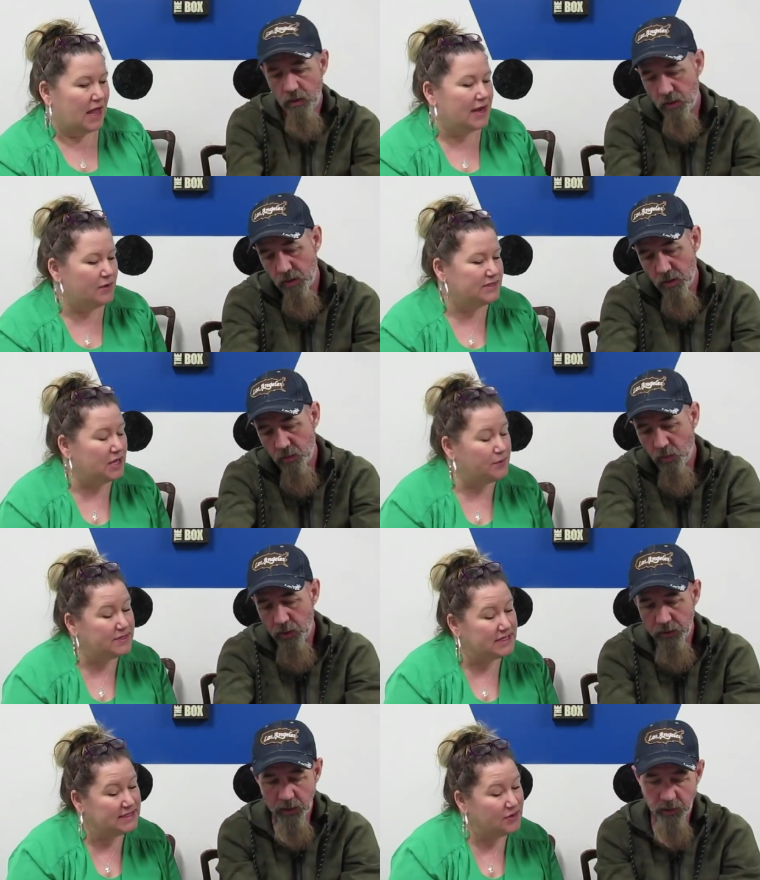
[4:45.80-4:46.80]
Speaker 1: I know it's hundred
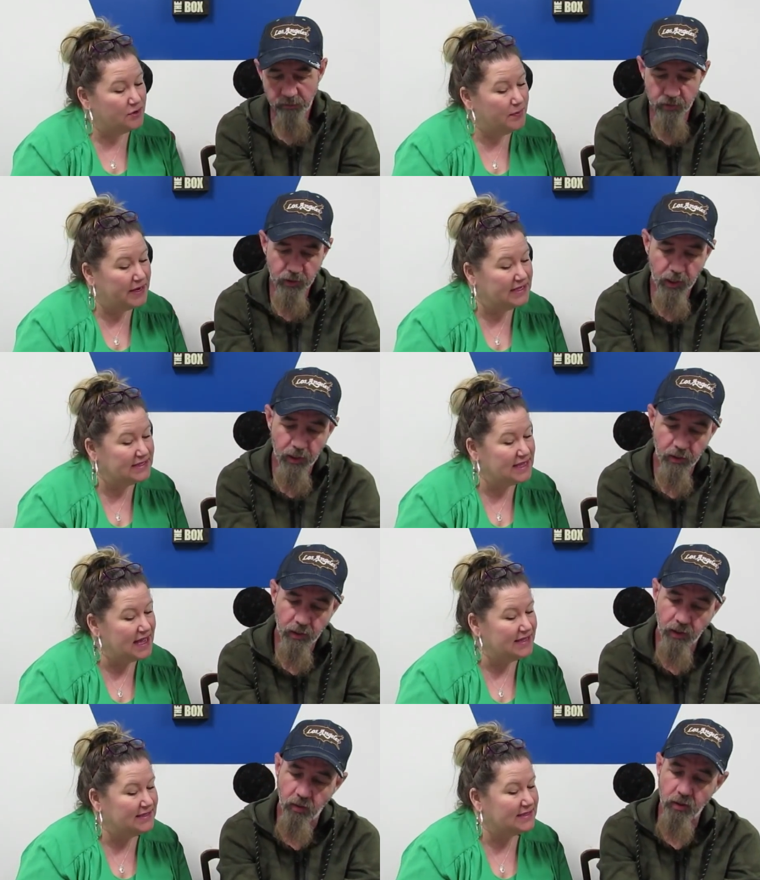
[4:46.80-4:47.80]
percent silk, but say? it
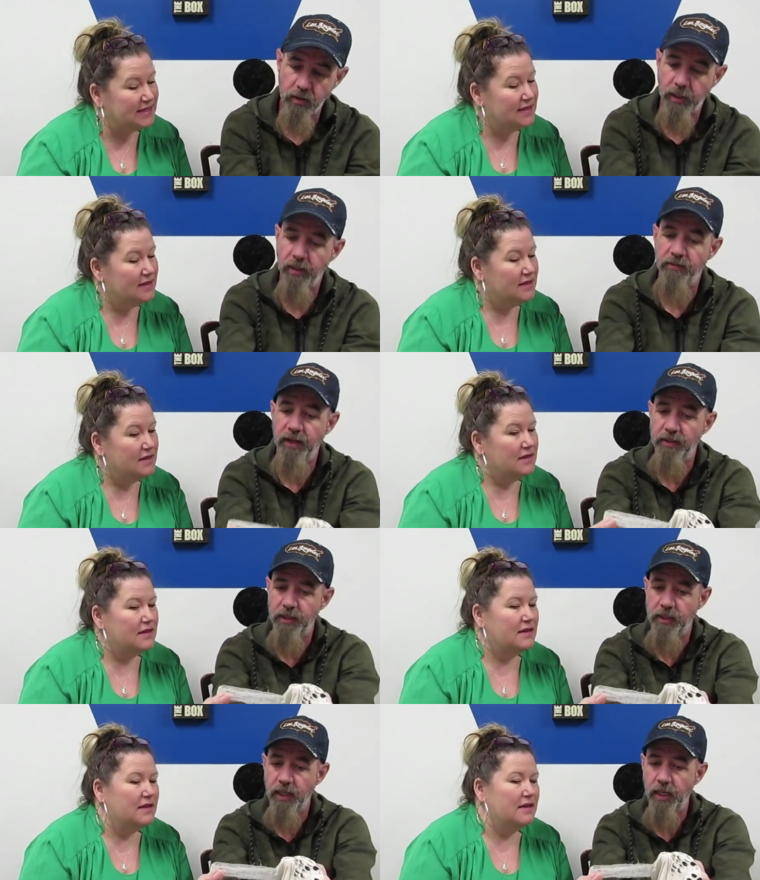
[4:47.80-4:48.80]
says it looks
Speaker 2: like a
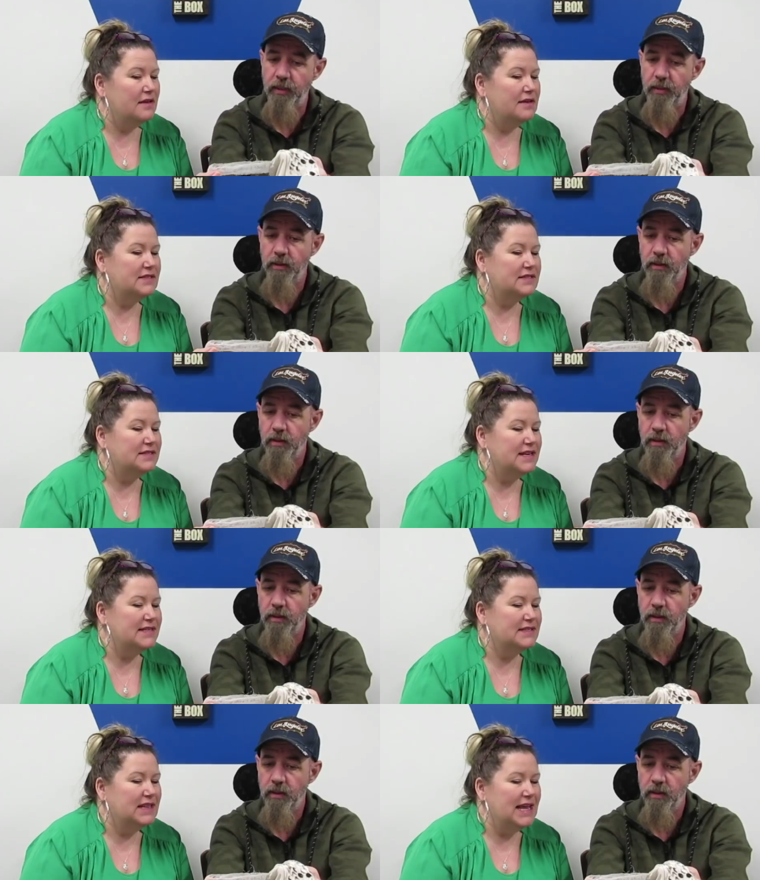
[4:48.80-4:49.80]
fancy tag.
Speaker 1: It
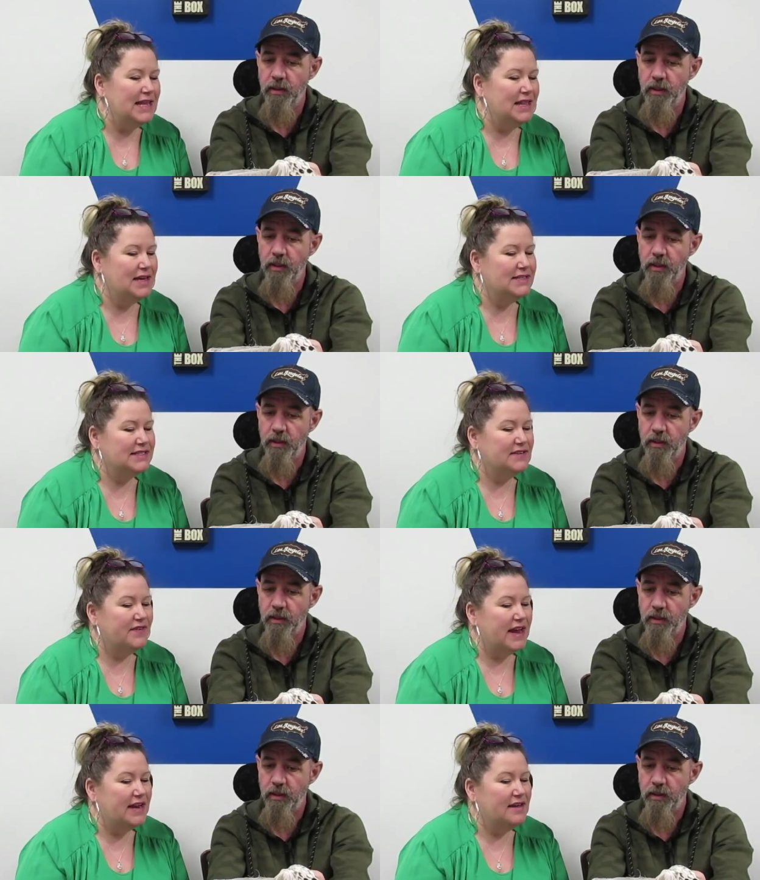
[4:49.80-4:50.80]
says Layla and
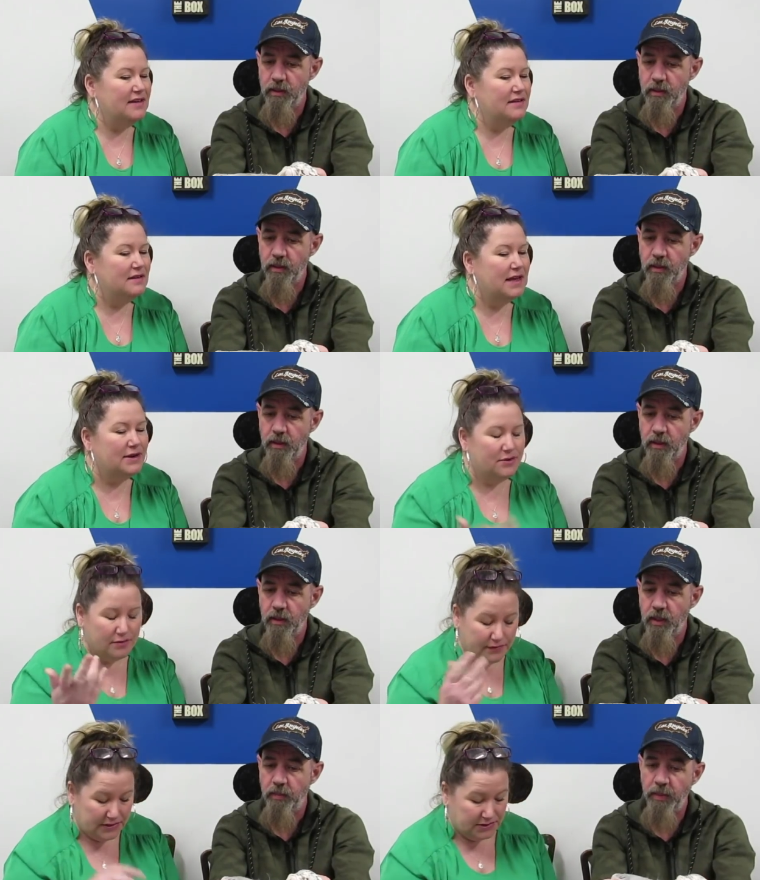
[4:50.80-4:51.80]
Savannah. I don't know
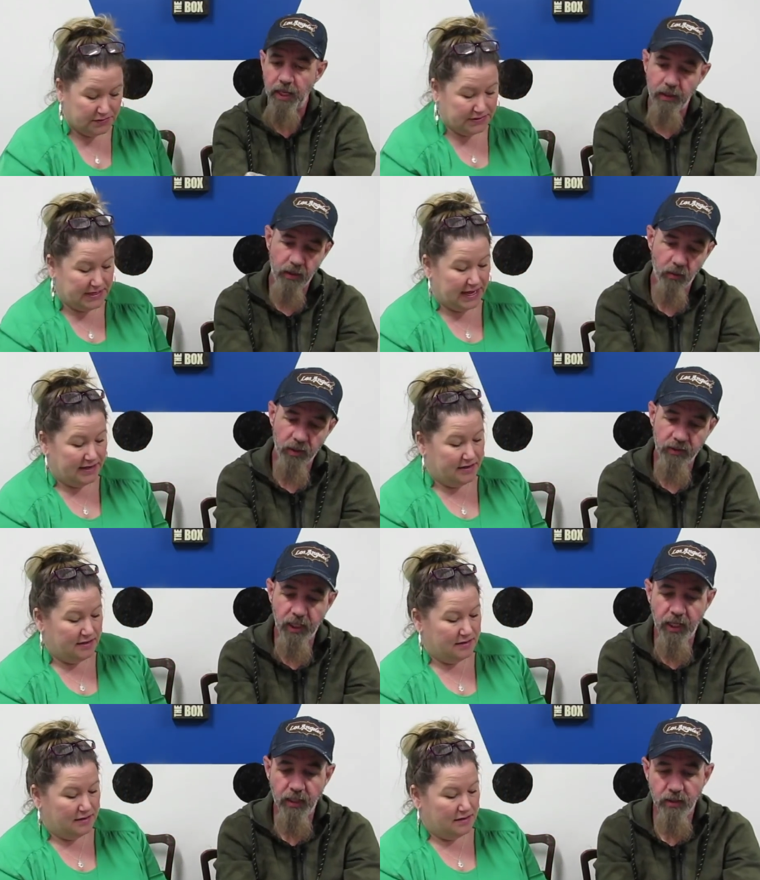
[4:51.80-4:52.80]
if you can. Made in the
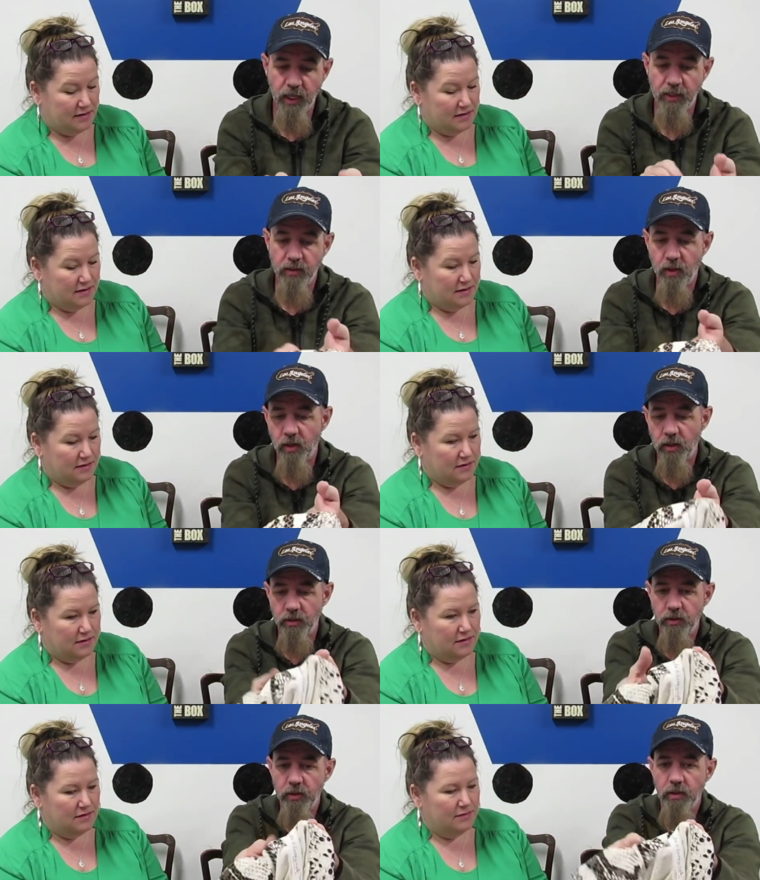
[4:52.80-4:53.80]
USA,
Speaker 2: size large.